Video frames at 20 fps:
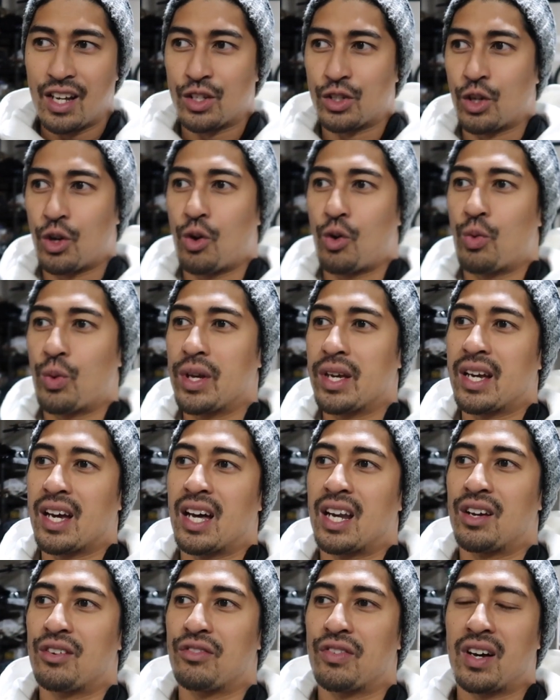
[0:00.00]
So we
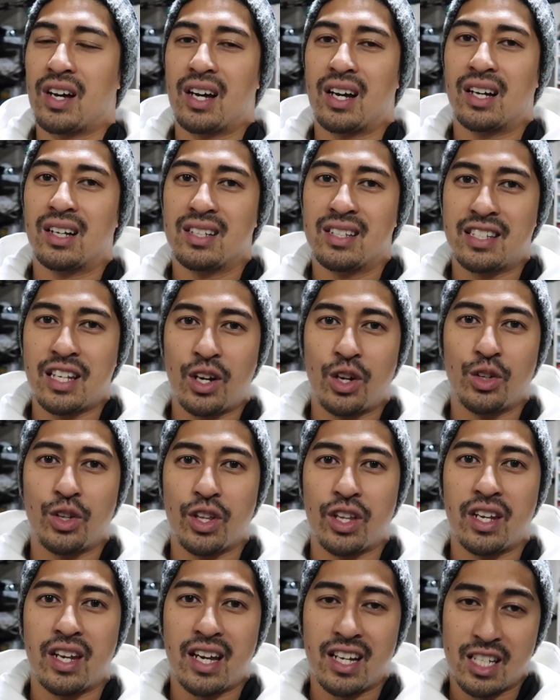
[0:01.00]
kind of settled
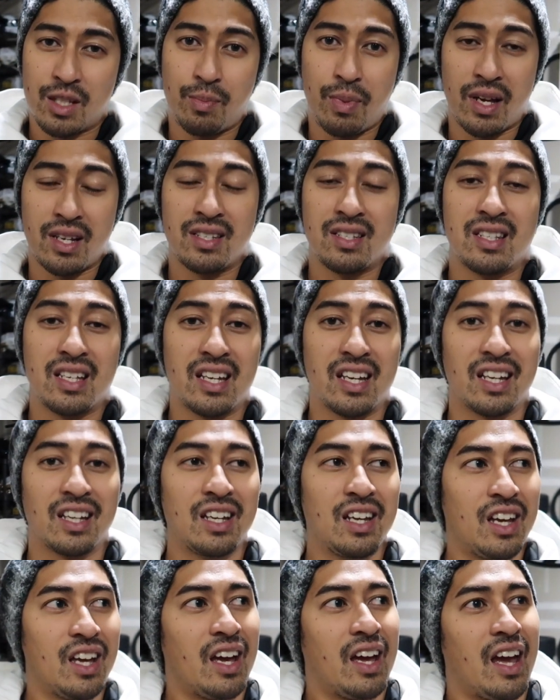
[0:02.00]
on the next best
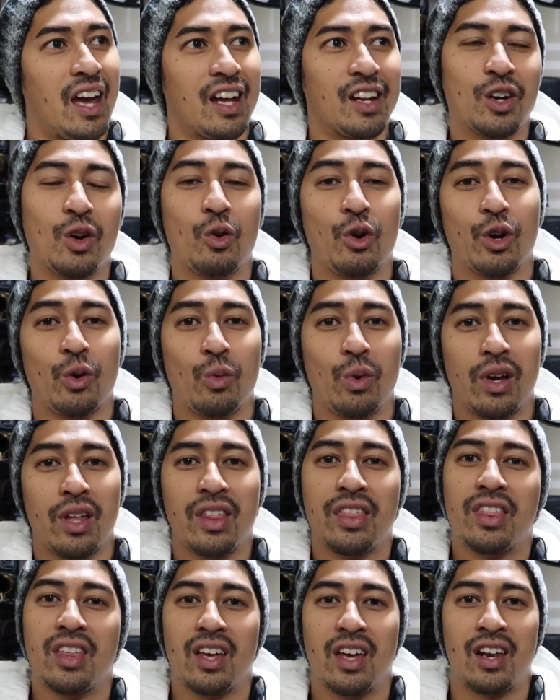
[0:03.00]
thing and going
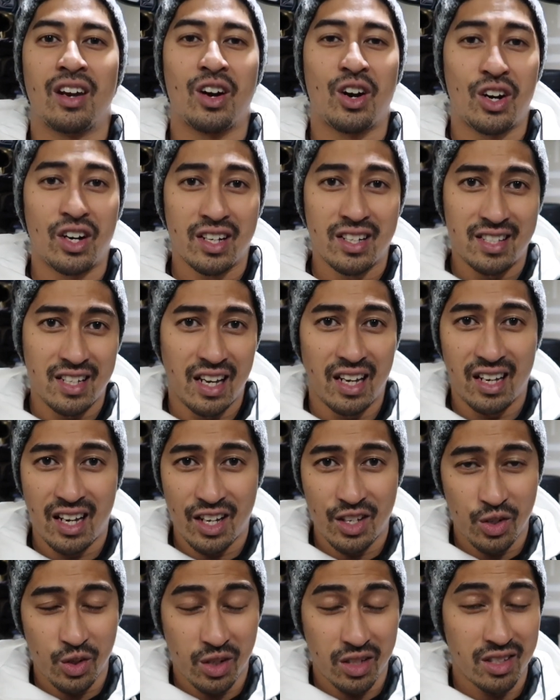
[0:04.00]
with an RX-8,
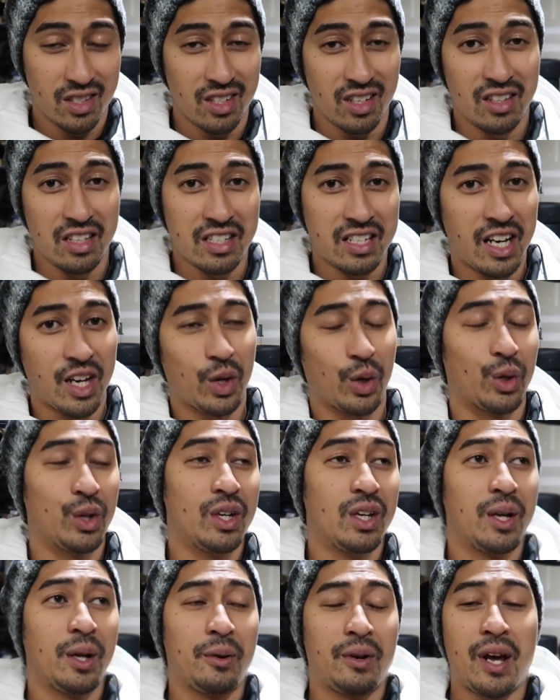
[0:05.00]
as you can see in the title.
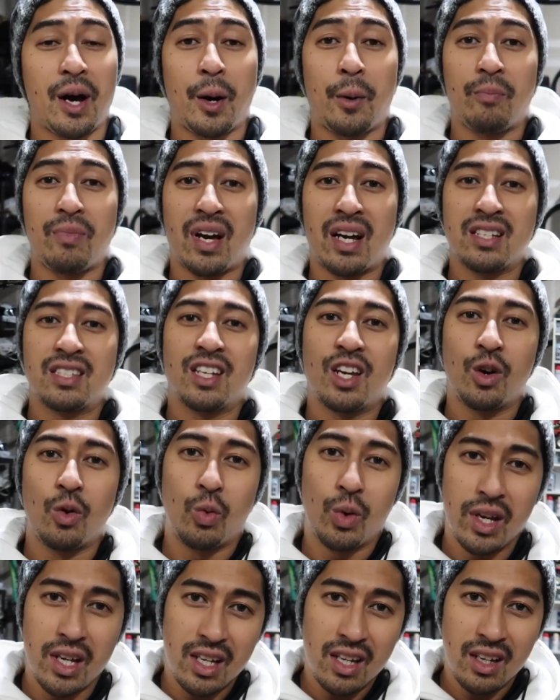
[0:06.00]
Now, I say
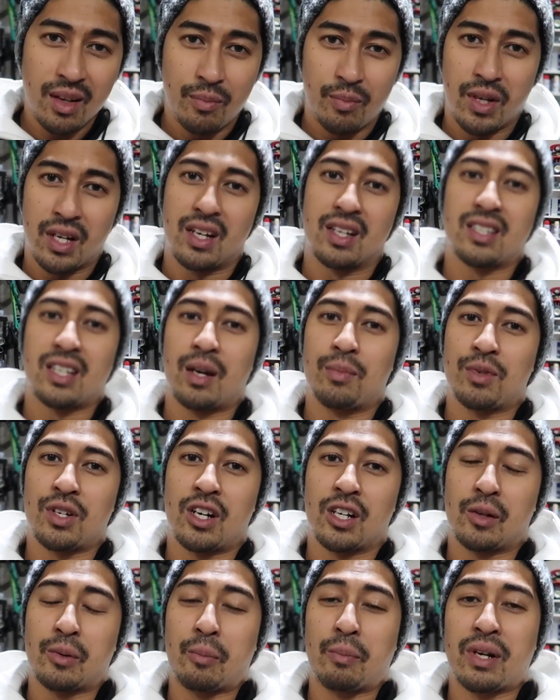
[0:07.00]
we because I'm
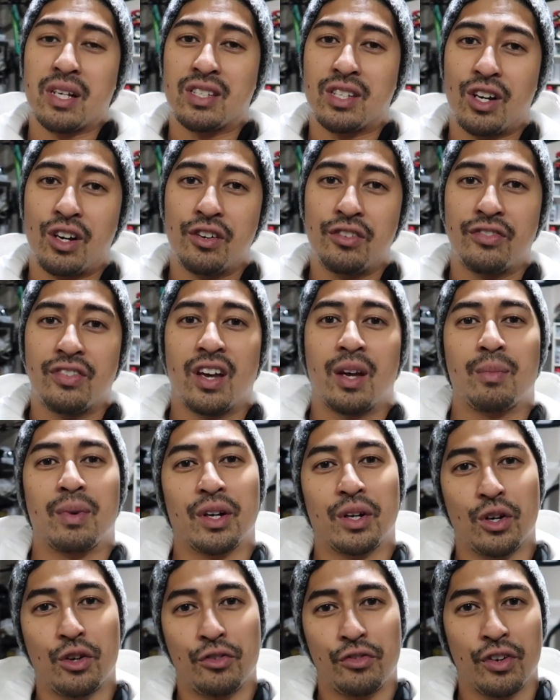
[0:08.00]
talking about myself and my
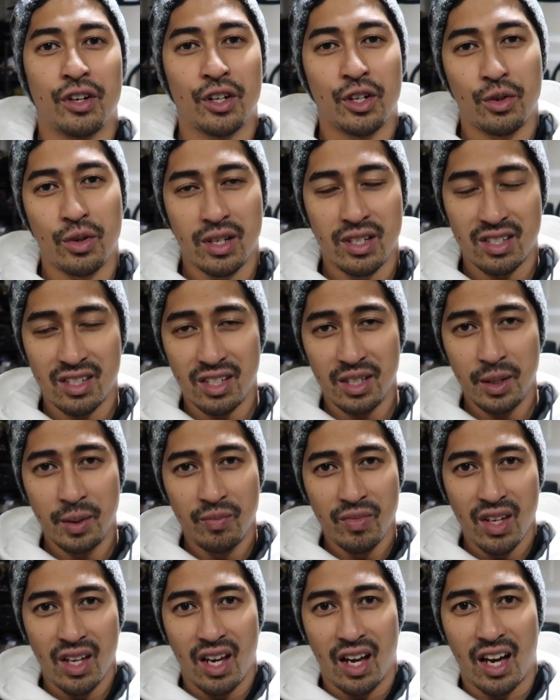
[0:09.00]
girlfriend Carissa.
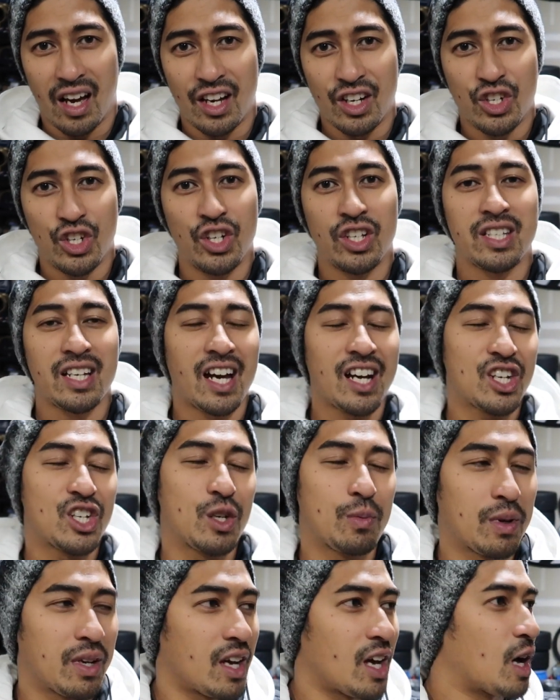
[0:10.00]
She's
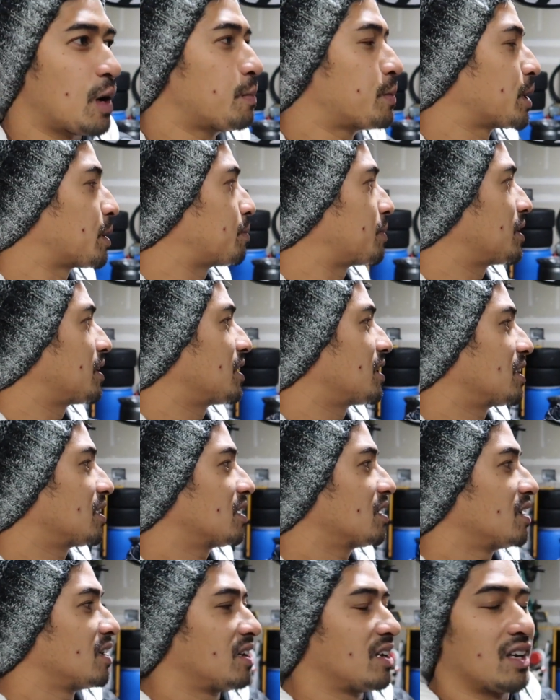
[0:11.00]
actually been helping
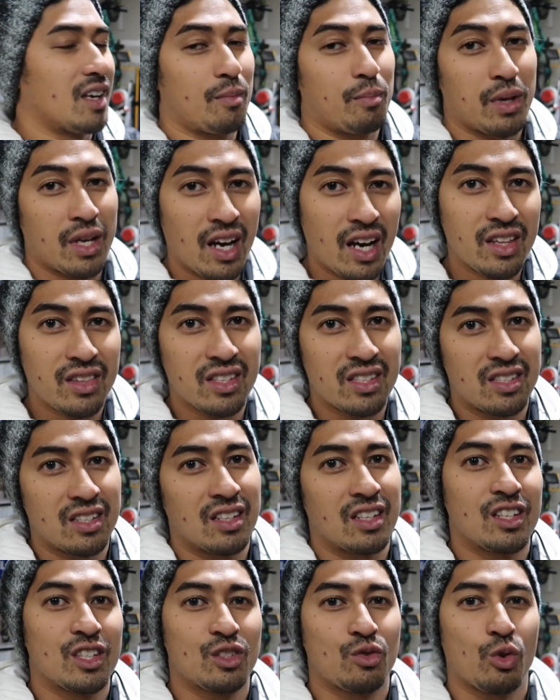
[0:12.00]
me behind the
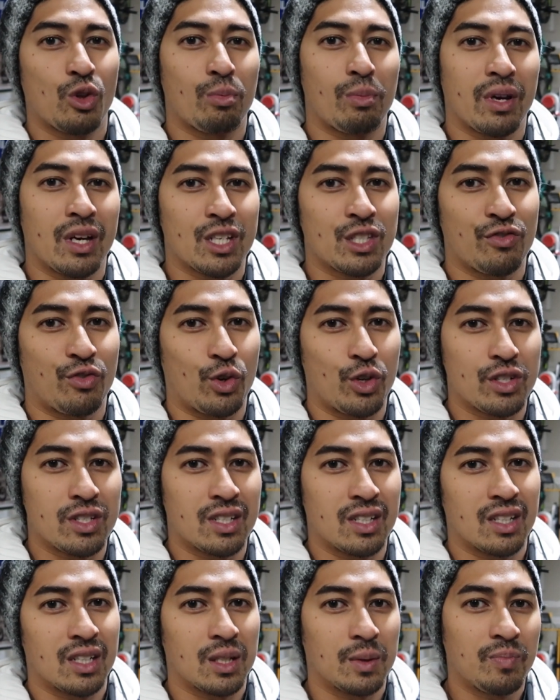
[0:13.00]
scenes with my
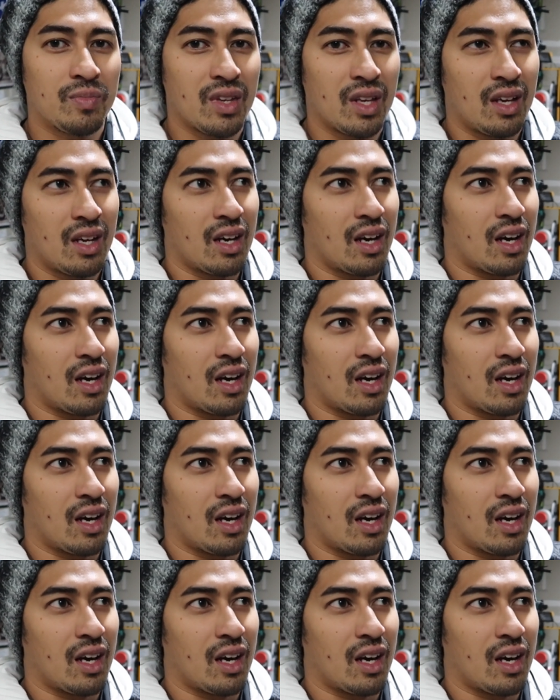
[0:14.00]
S14,